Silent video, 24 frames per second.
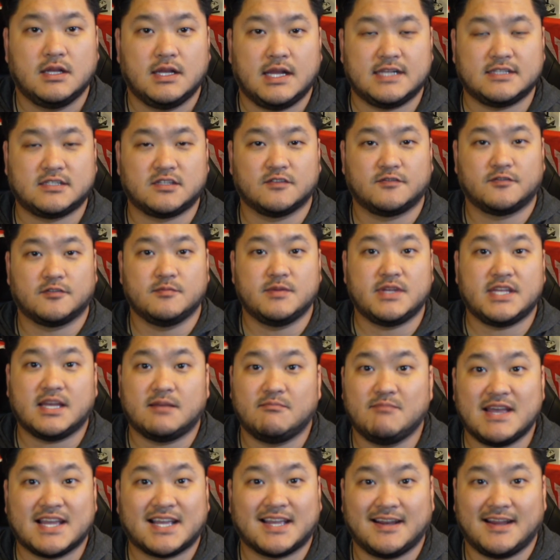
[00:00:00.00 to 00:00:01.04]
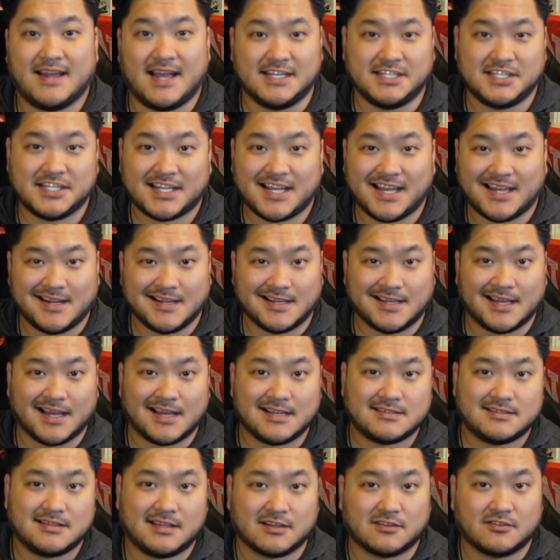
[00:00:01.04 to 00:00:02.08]
And so for me, I'm making an educated guess
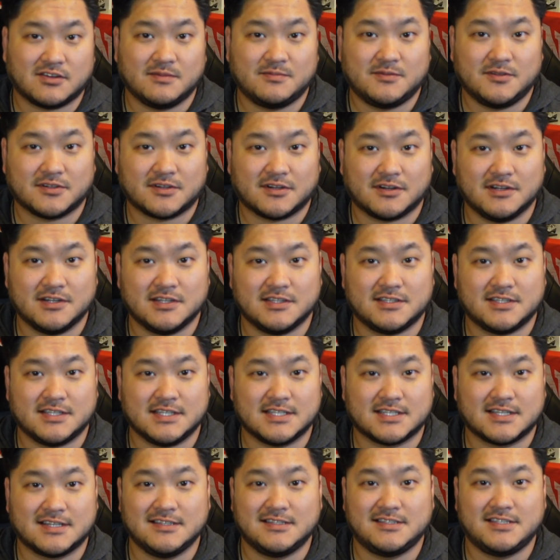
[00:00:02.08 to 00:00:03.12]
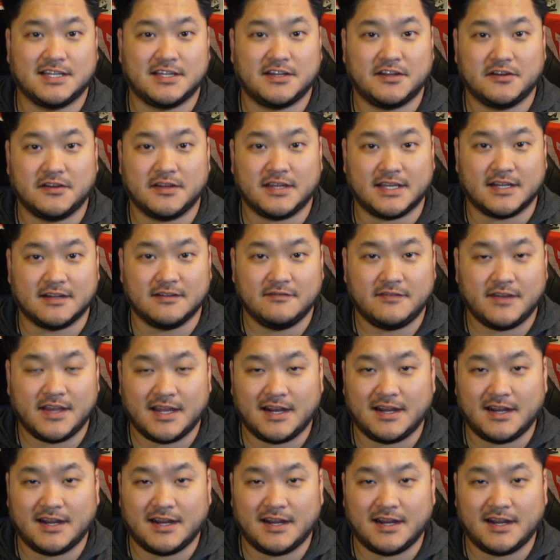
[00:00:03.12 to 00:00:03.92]
that cryptocurrencies continue to innovate